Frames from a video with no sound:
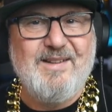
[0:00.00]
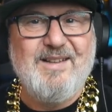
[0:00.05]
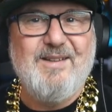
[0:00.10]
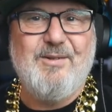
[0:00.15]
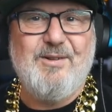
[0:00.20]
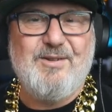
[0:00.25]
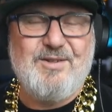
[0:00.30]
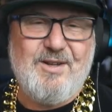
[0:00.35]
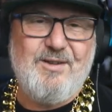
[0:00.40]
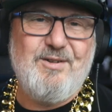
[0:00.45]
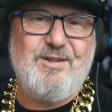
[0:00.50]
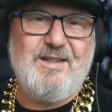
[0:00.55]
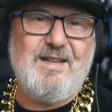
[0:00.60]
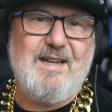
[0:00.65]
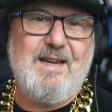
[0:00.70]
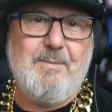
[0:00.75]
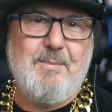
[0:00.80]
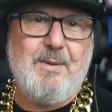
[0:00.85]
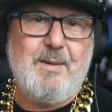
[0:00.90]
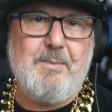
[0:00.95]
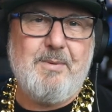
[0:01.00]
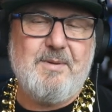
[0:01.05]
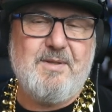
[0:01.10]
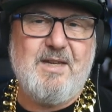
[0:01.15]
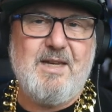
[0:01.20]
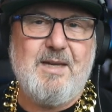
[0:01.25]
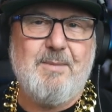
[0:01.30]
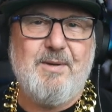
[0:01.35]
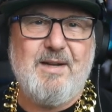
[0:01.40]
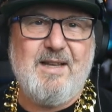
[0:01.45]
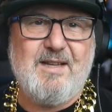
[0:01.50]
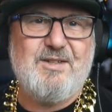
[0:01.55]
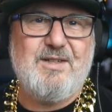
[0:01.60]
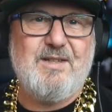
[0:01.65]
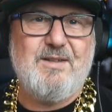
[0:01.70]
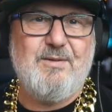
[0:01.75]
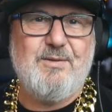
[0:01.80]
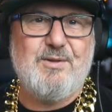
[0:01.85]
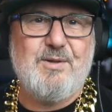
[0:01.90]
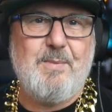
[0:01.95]
Well, so did an MPPT, but
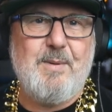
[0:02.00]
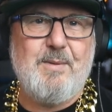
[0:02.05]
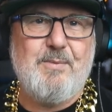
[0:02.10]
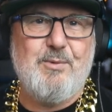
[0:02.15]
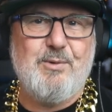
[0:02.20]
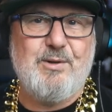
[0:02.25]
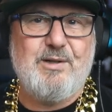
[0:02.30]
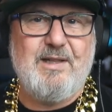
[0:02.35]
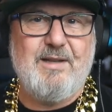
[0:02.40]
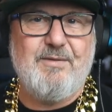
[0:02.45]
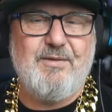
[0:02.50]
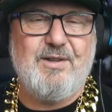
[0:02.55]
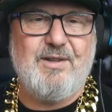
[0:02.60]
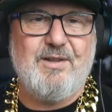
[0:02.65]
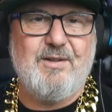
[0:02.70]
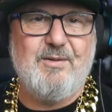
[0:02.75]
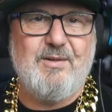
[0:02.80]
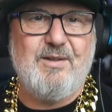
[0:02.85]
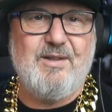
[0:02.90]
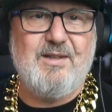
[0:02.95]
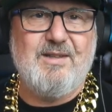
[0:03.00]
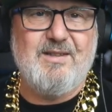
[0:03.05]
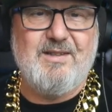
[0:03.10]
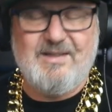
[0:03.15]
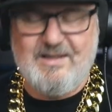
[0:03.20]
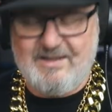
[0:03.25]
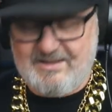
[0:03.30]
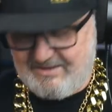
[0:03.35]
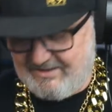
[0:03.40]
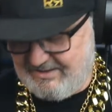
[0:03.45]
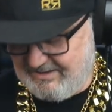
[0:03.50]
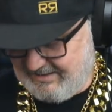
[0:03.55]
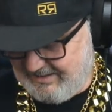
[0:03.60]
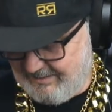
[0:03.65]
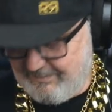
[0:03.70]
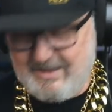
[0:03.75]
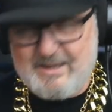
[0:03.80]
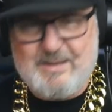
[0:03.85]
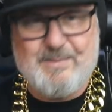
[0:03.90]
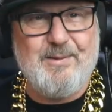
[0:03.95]
actually it was a bit more clever than just a
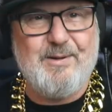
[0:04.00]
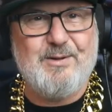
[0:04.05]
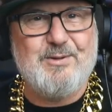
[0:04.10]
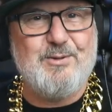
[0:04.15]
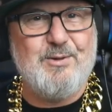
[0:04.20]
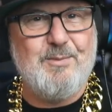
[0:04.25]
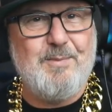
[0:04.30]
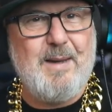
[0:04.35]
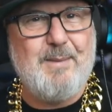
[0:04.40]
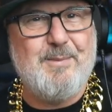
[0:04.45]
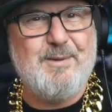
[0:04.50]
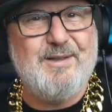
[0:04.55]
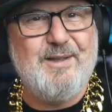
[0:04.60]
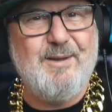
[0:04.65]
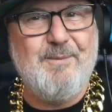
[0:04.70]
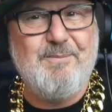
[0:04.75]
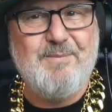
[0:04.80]
matchbox or a paperclip.